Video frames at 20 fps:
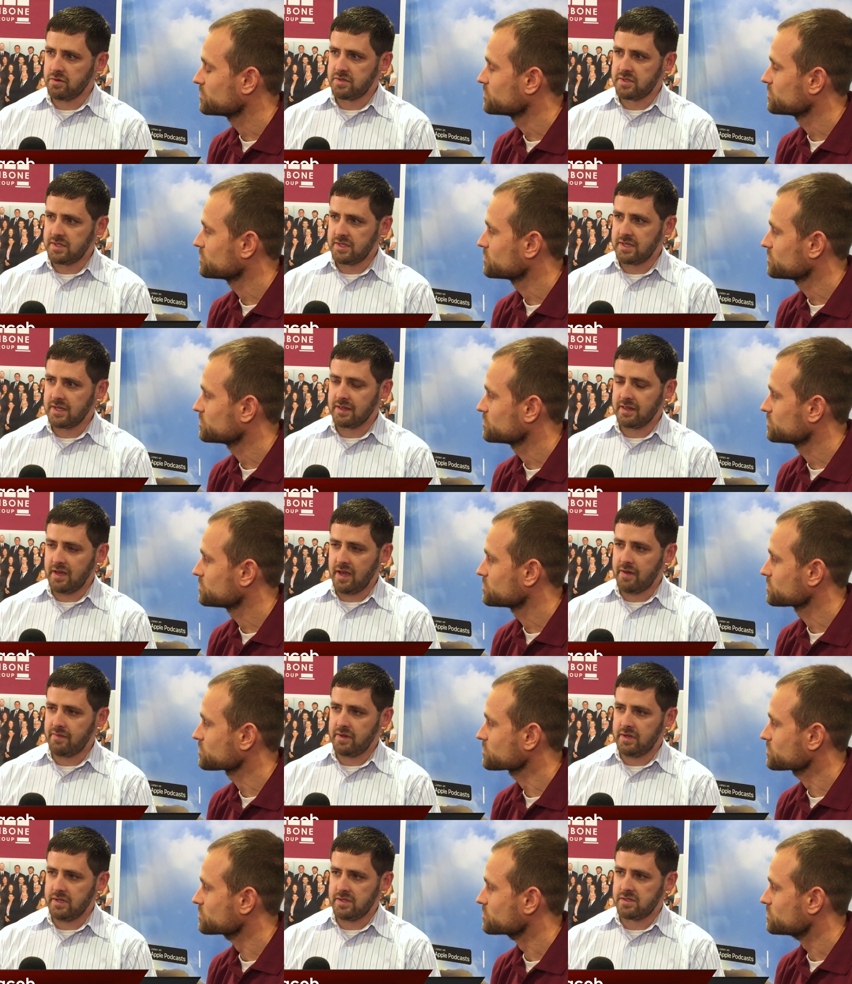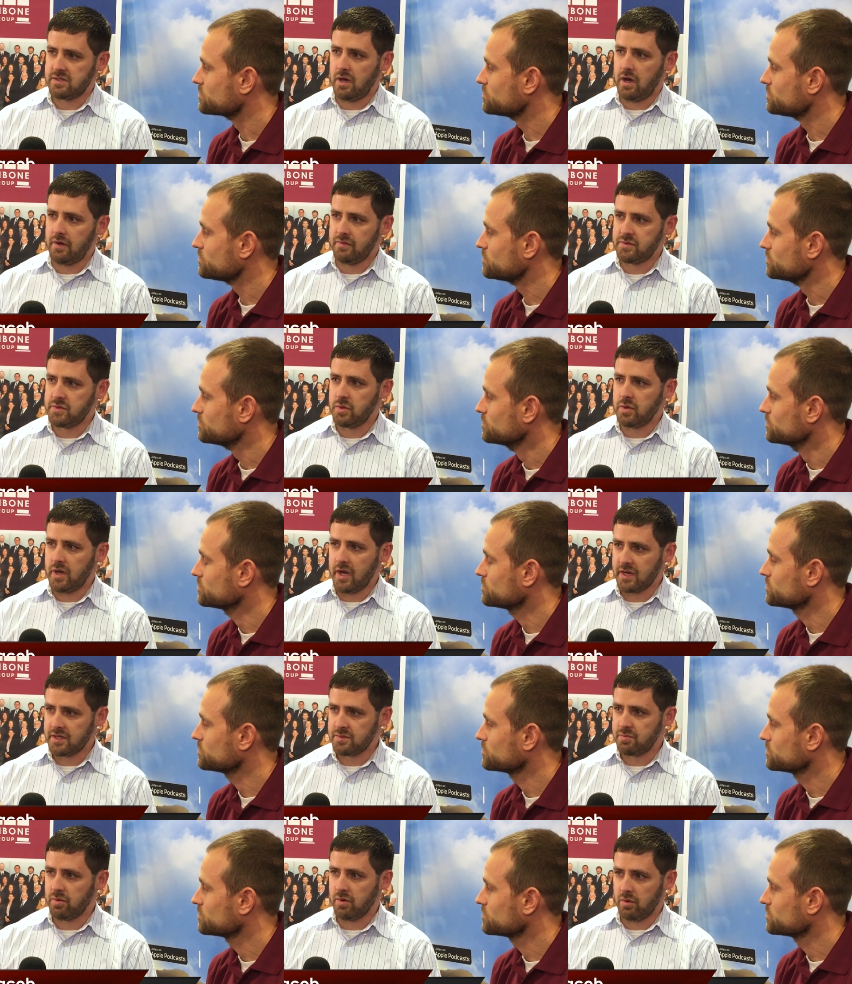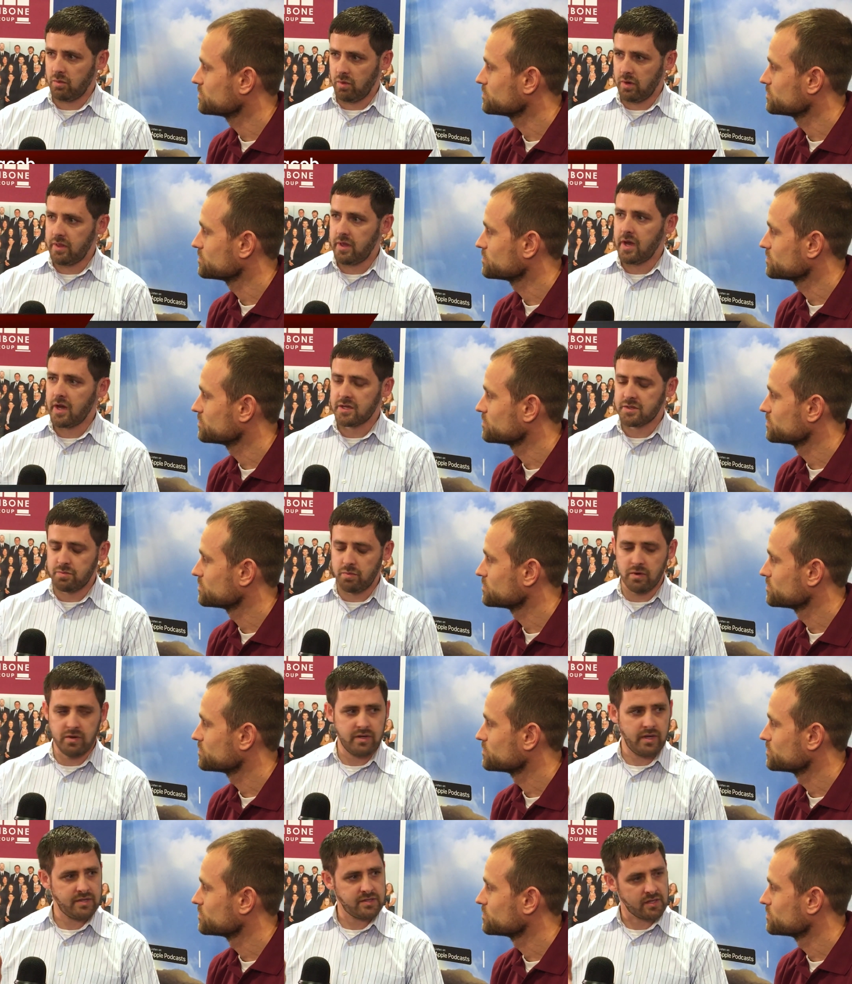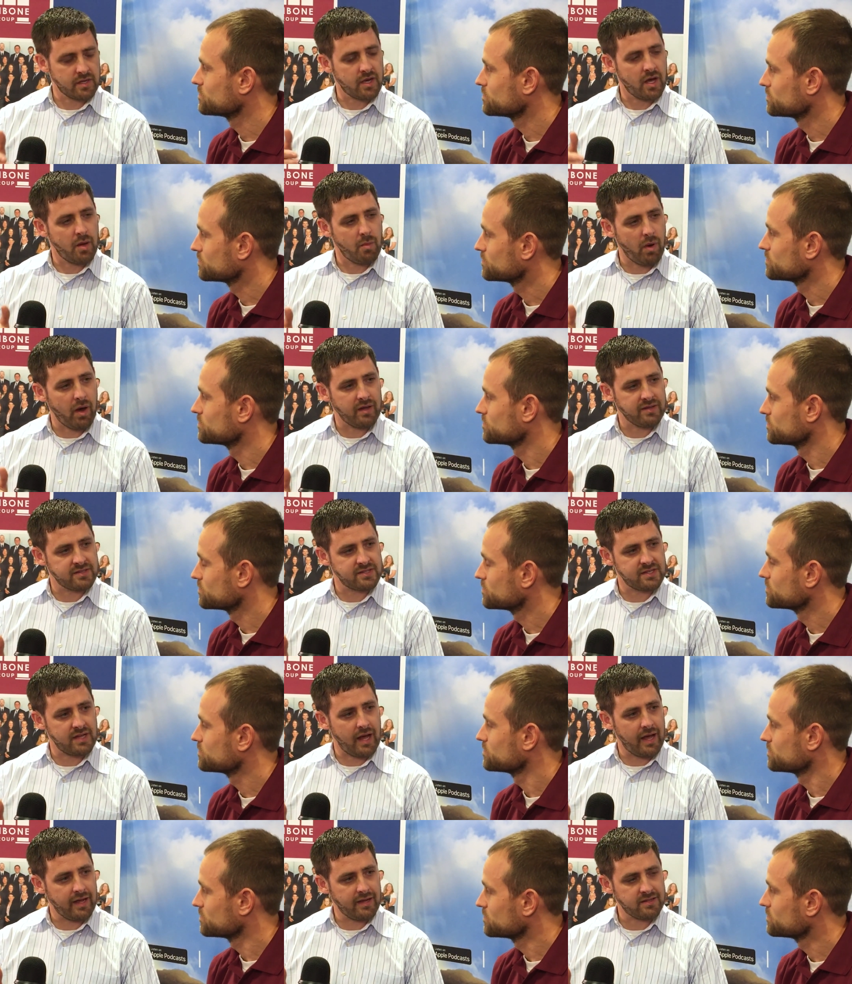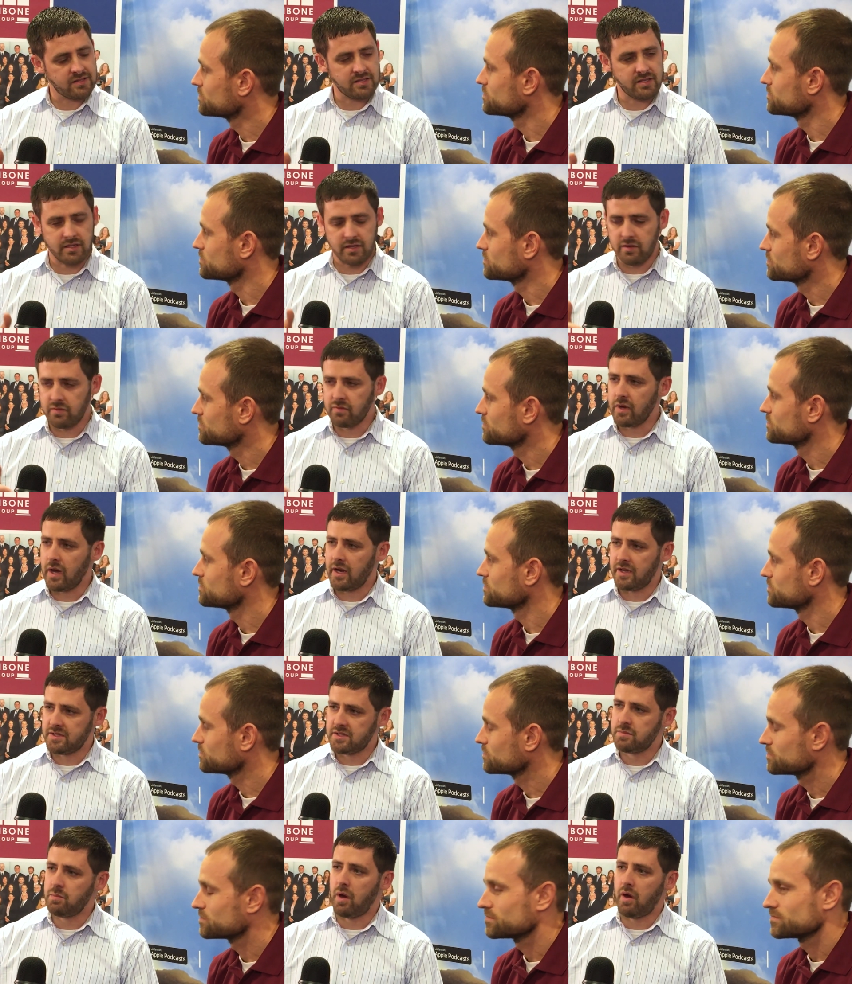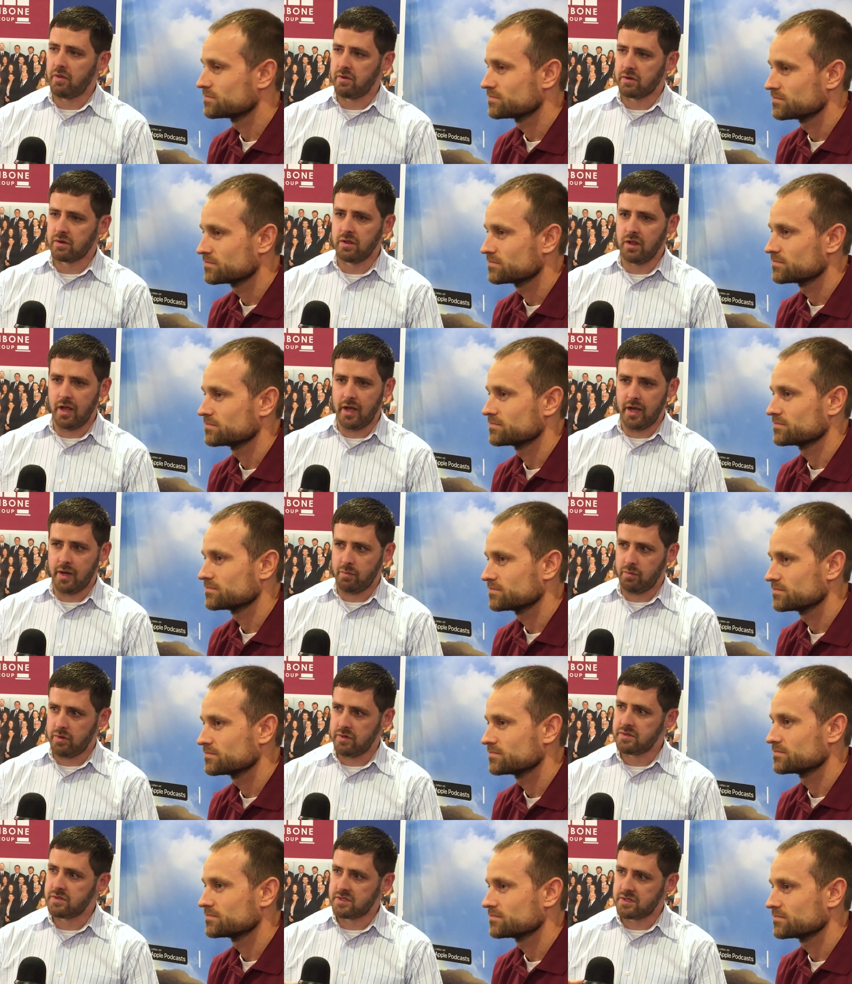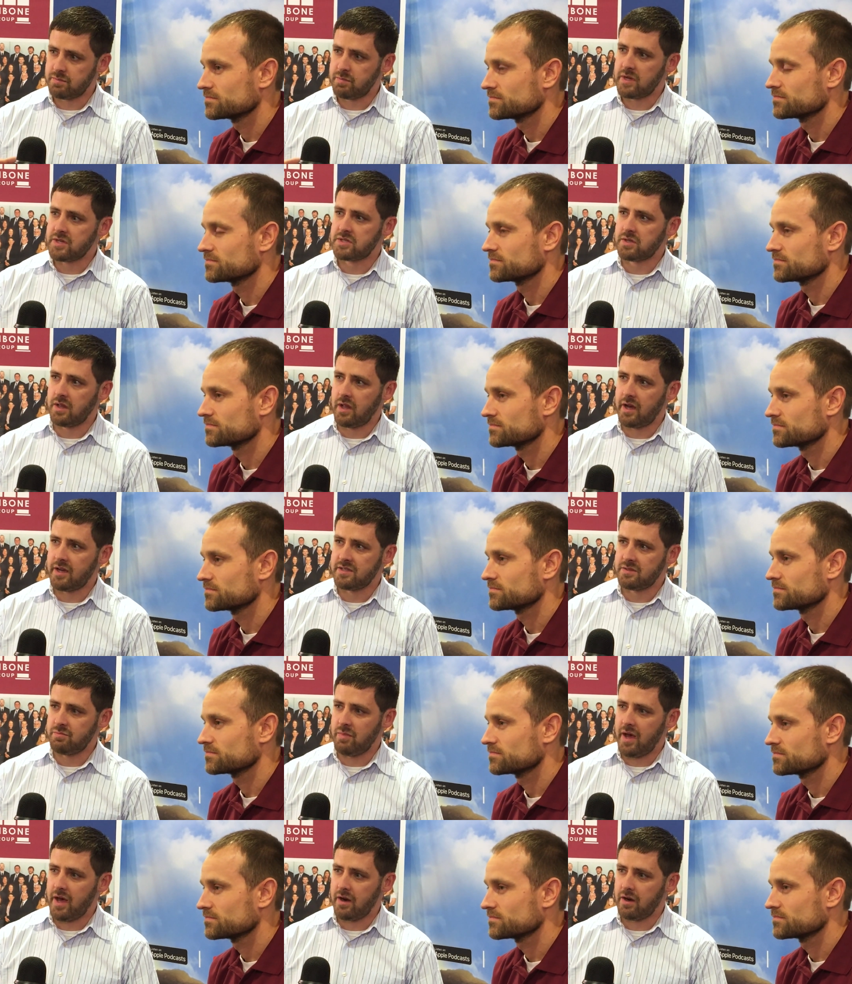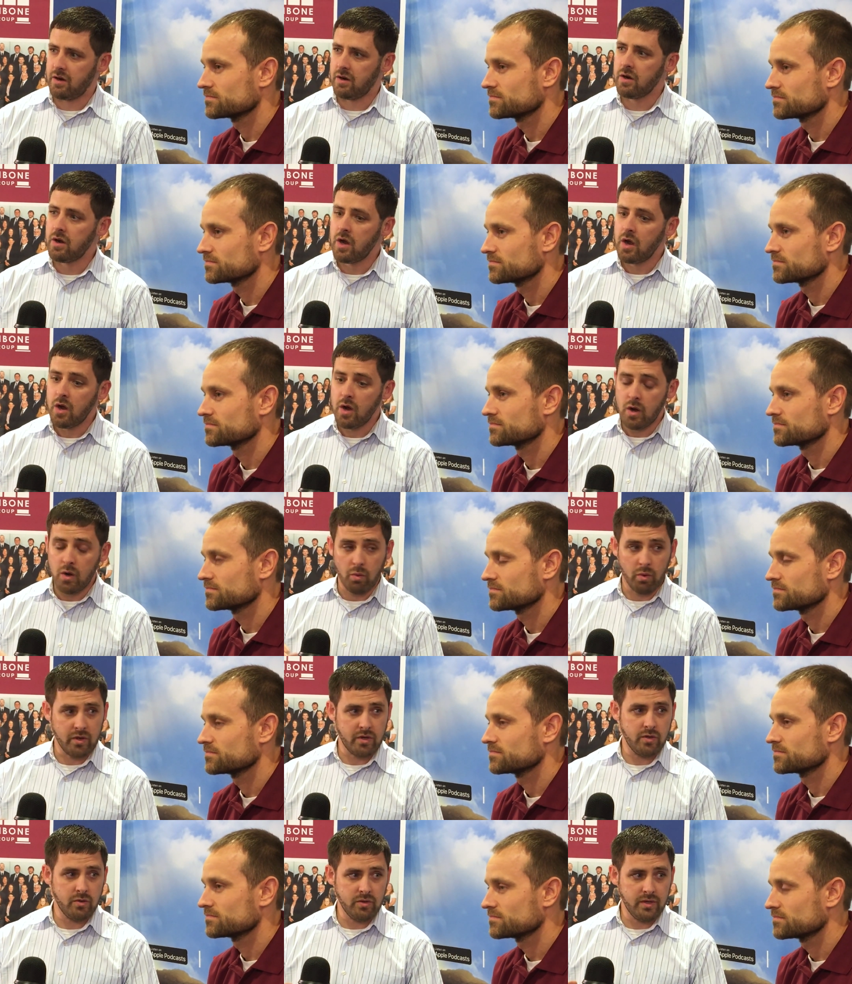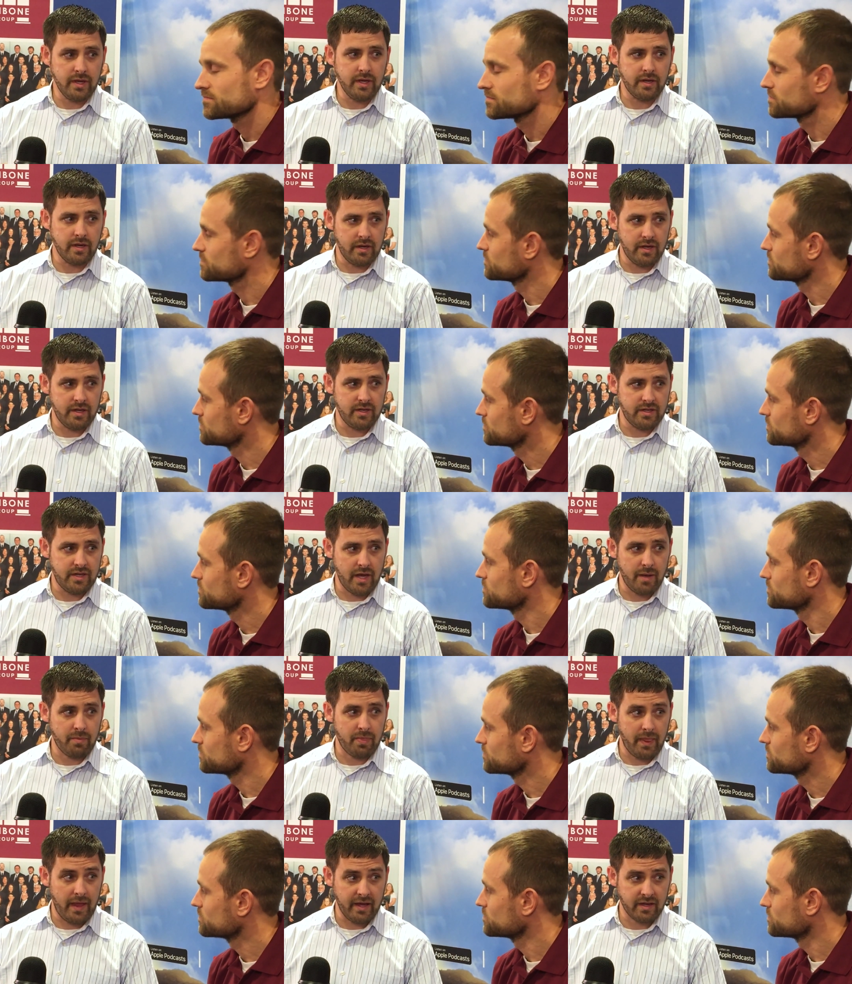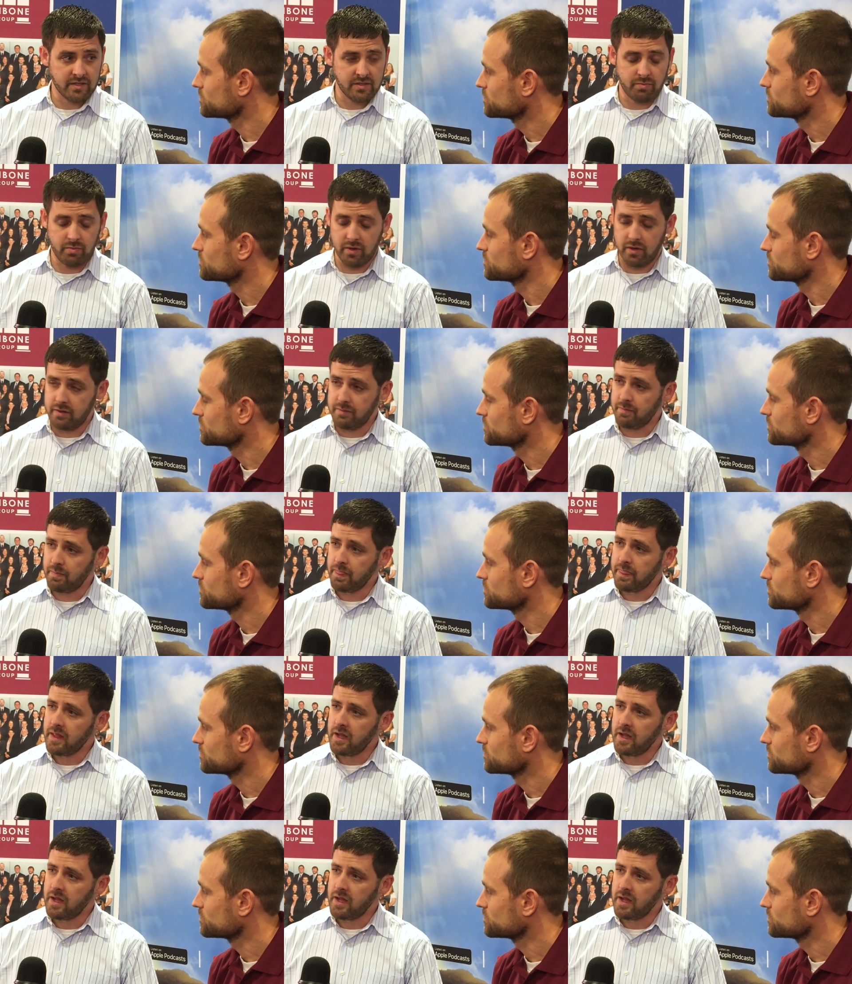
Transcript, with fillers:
Speaker 1: you're sending the evidence off to an expert where the expert doesn't come on site. So, you've got a smaller claim or it's a specialized matter where you need an in depth expert